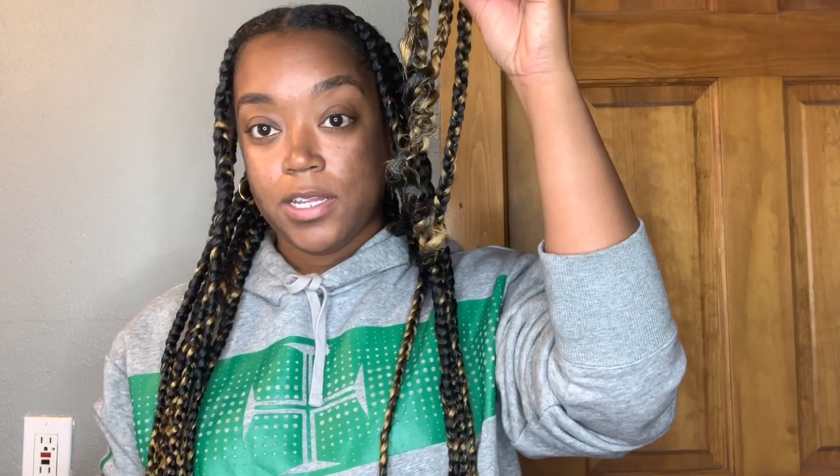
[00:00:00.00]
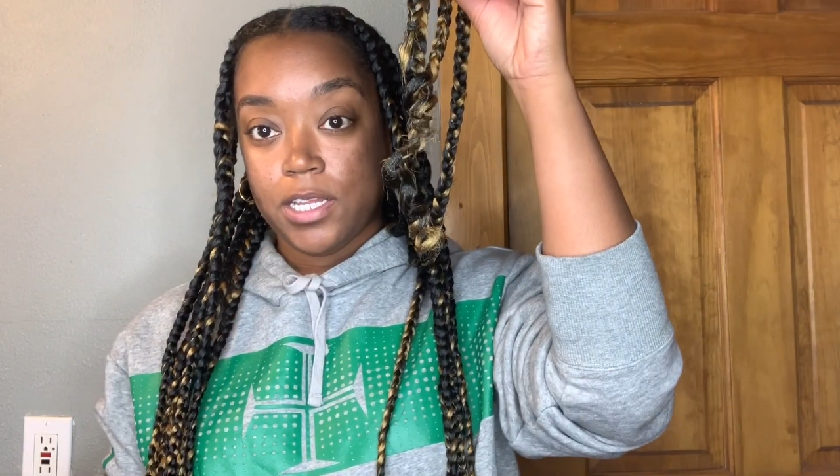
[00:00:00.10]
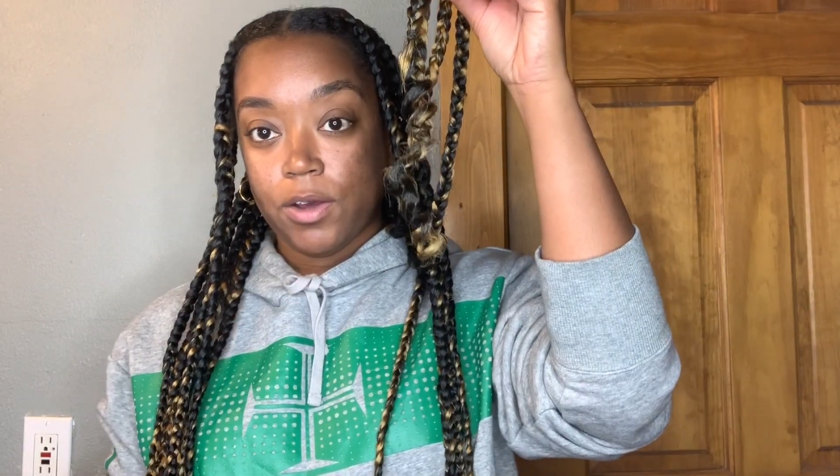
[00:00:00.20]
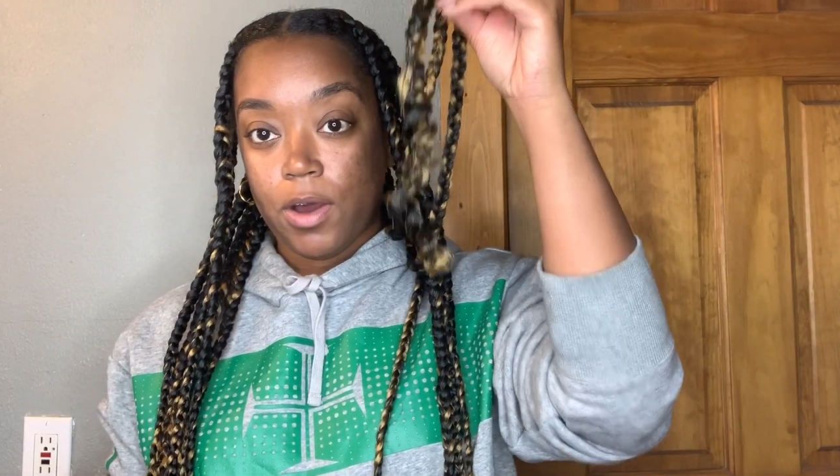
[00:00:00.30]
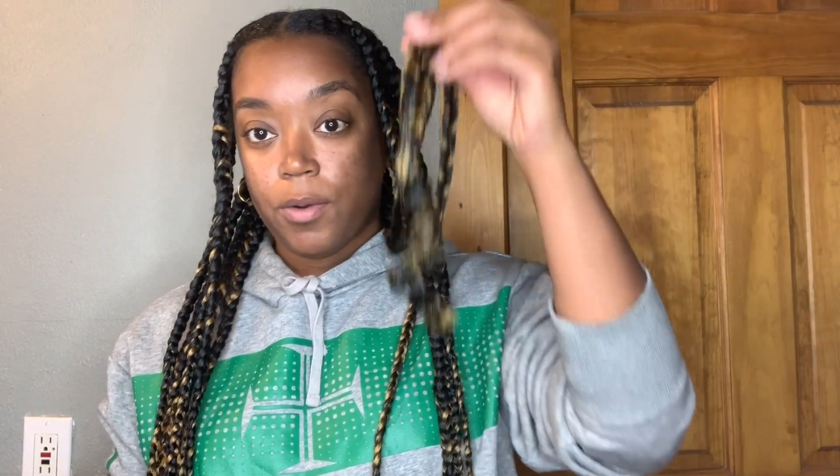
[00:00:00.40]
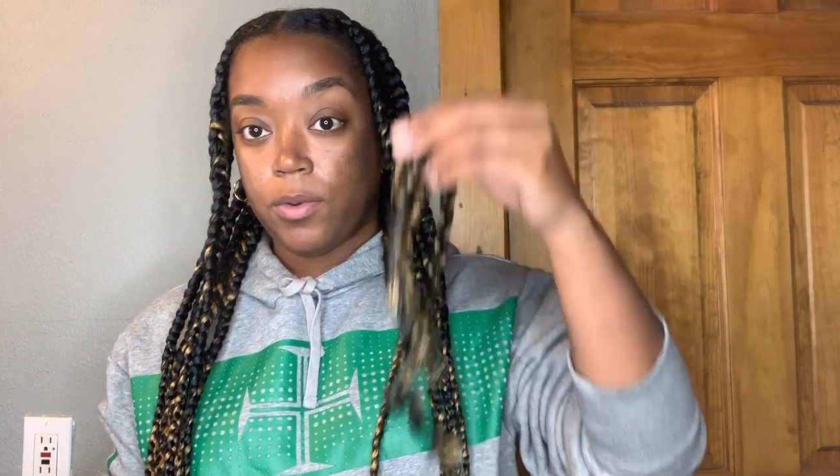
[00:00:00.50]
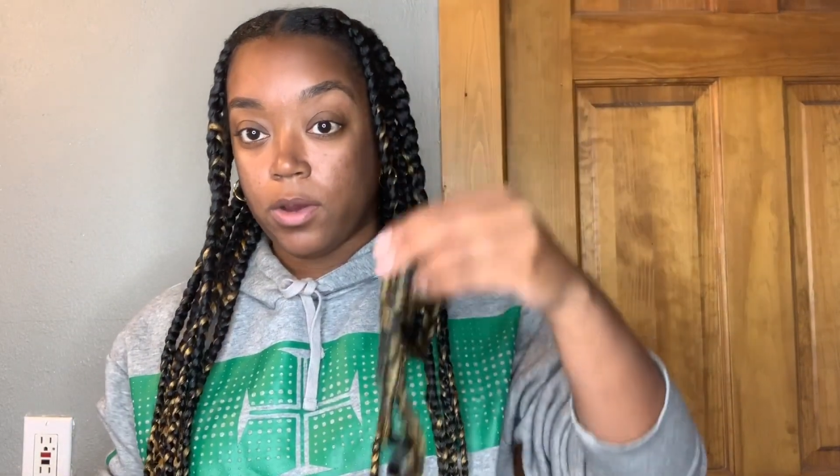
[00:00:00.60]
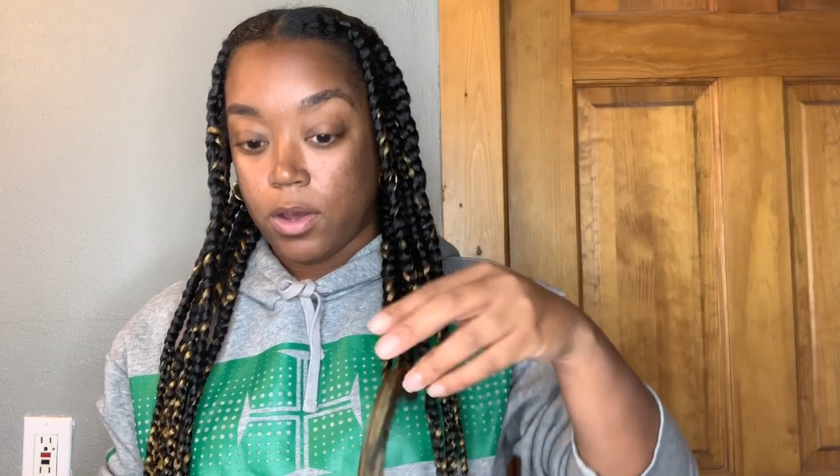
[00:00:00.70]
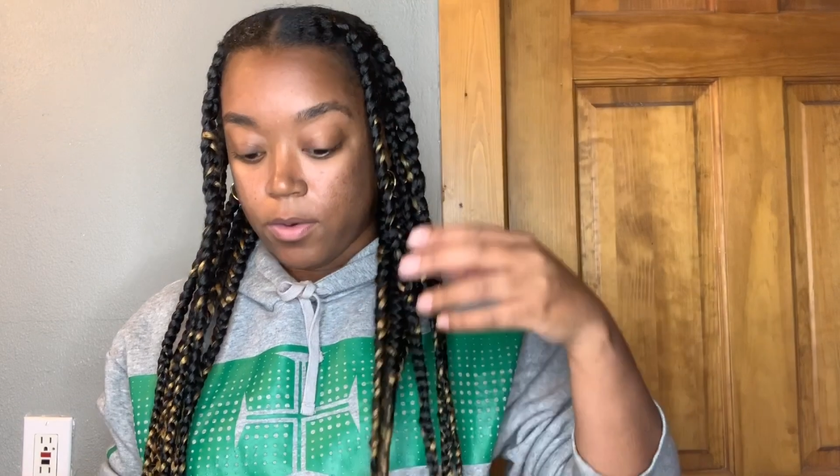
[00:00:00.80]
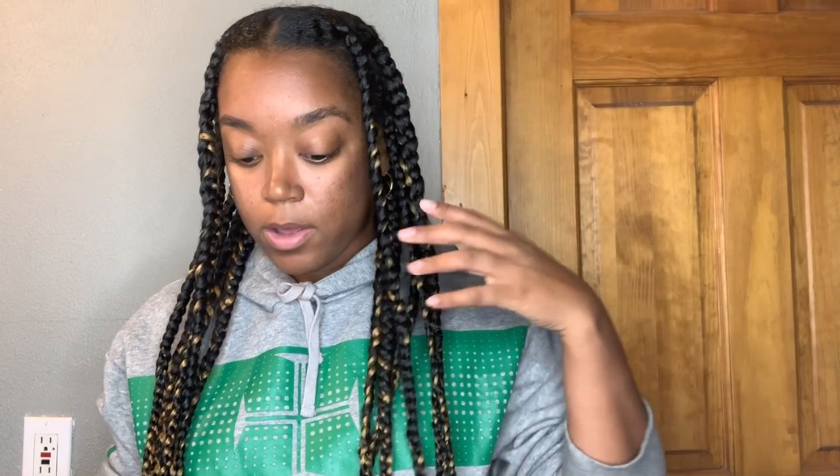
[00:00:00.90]
So I will
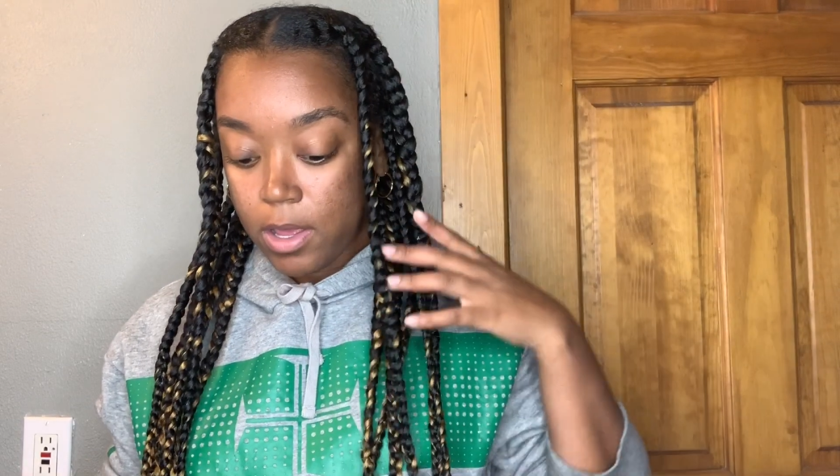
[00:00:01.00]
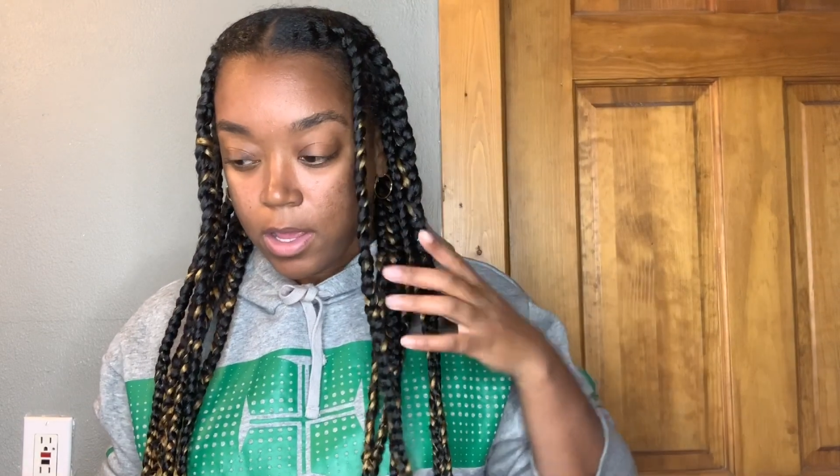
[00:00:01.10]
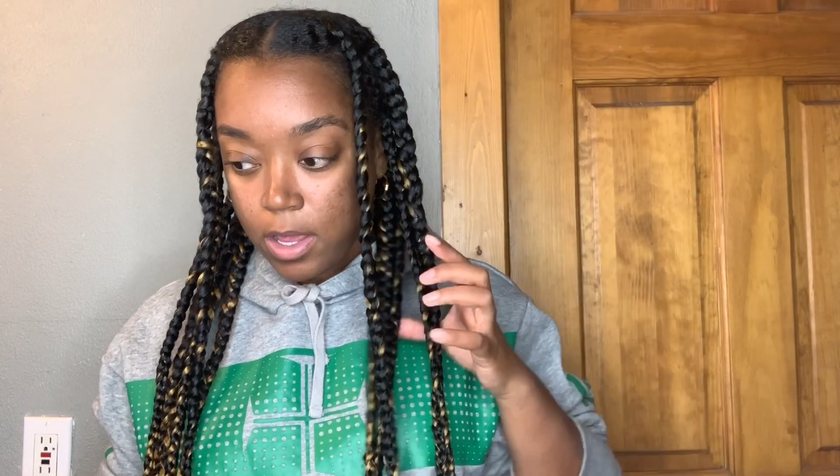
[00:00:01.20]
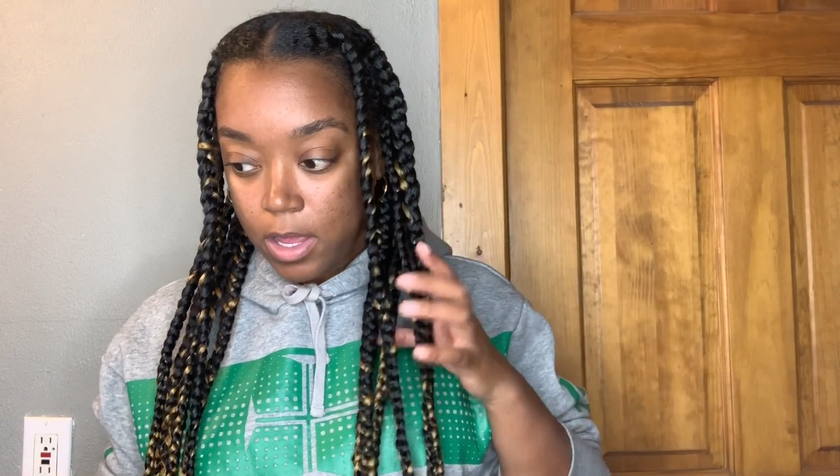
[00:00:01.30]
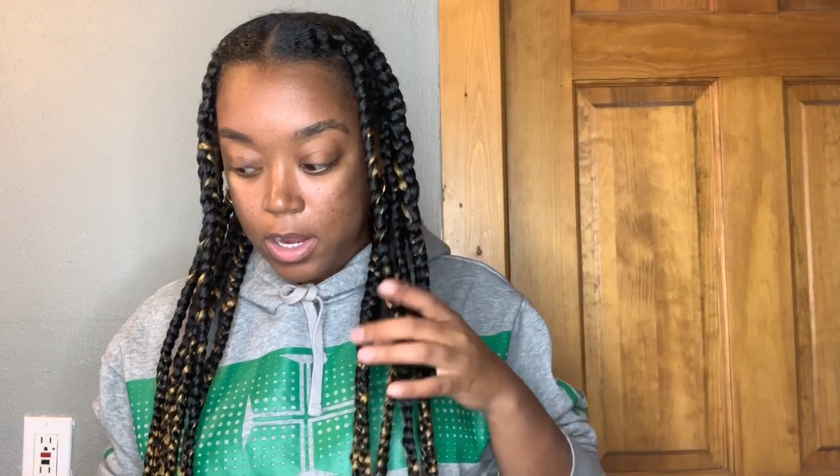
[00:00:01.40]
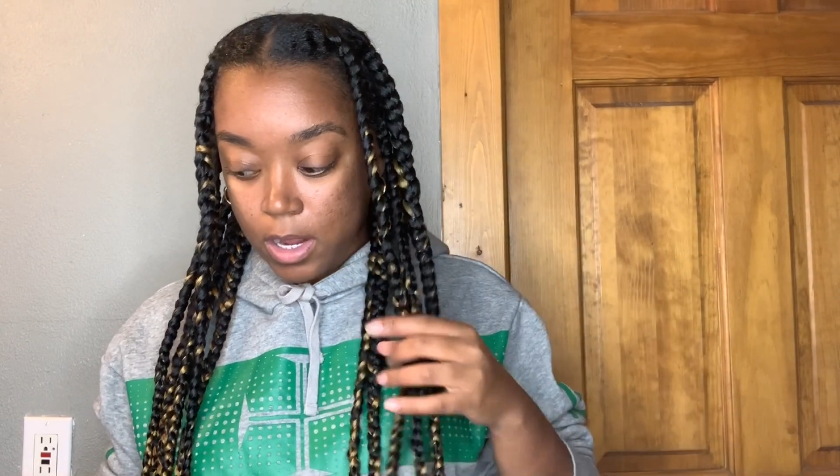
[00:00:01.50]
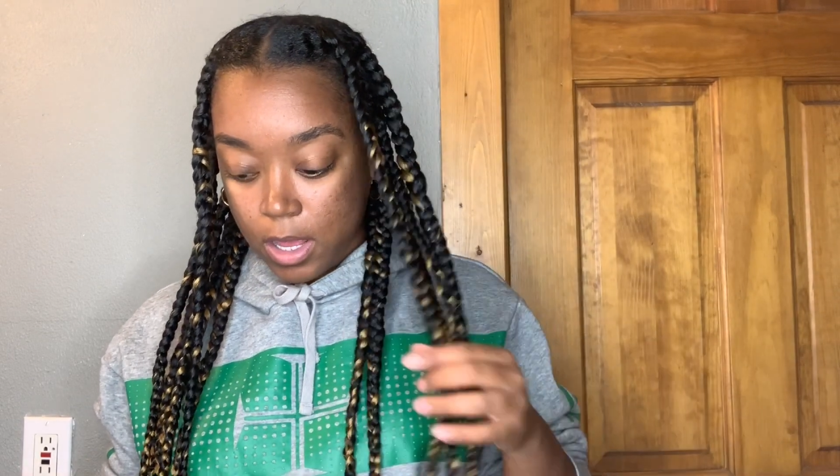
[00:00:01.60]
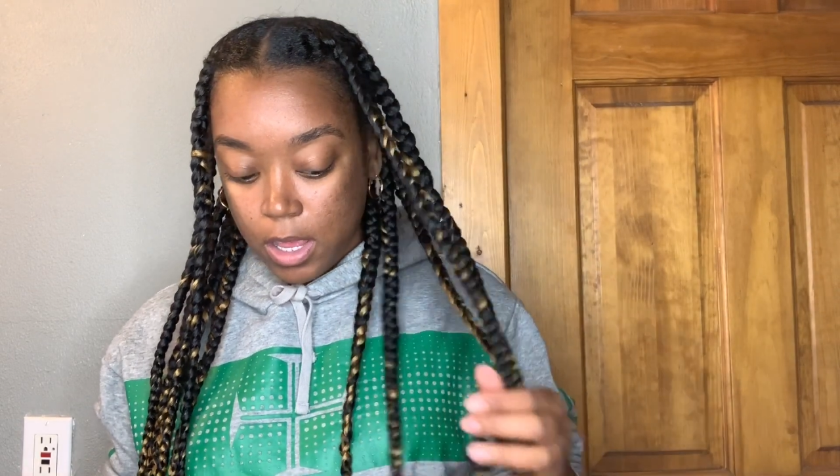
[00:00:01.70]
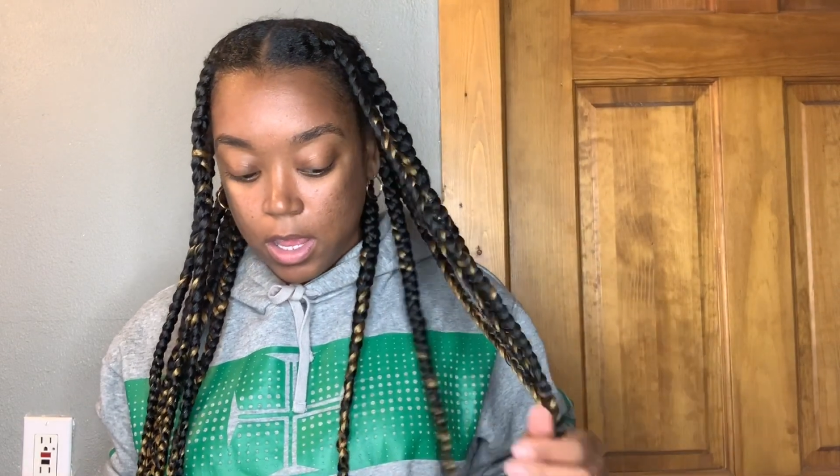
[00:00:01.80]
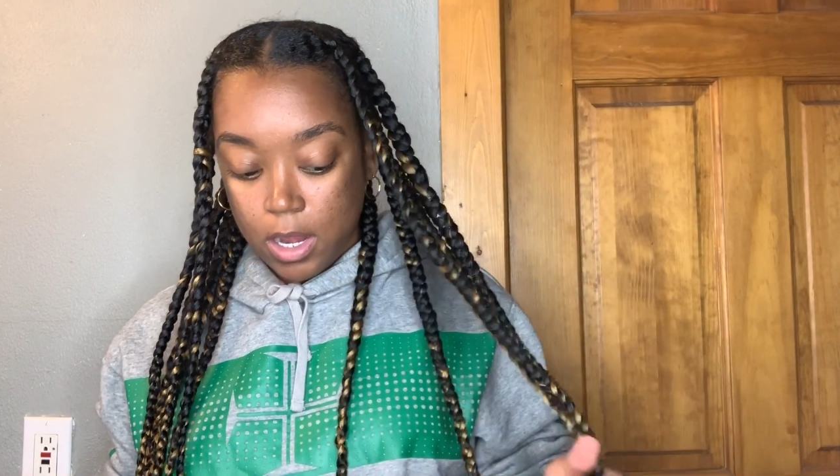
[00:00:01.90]
go ahead
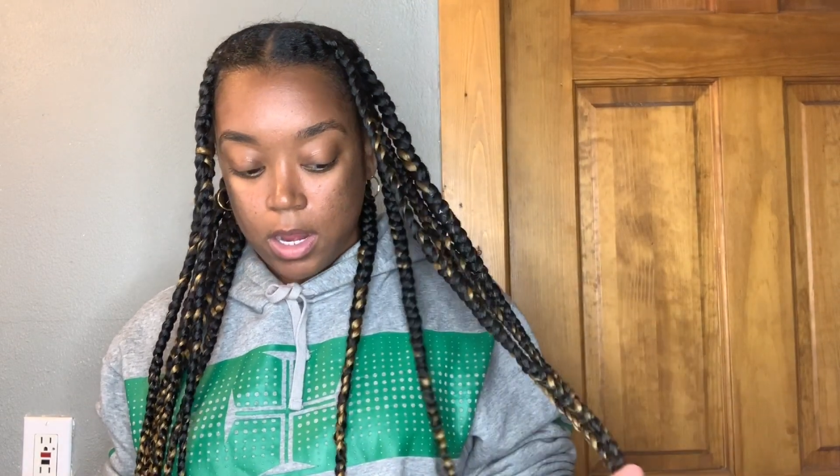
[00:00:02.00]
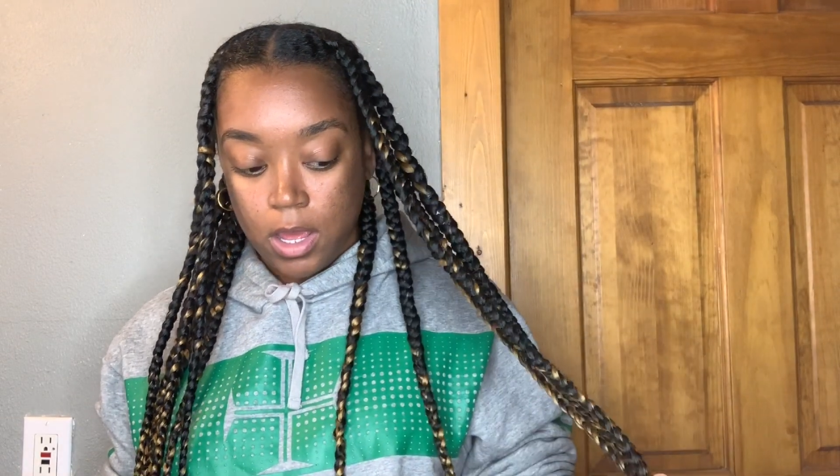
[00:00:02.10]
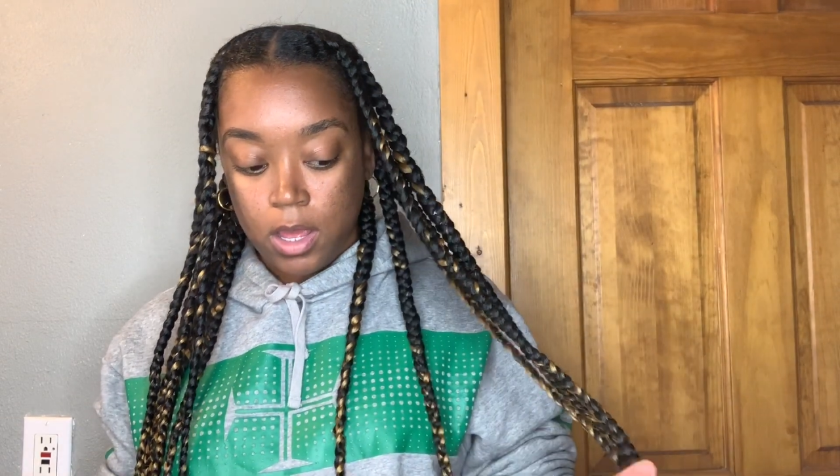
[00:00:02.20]
and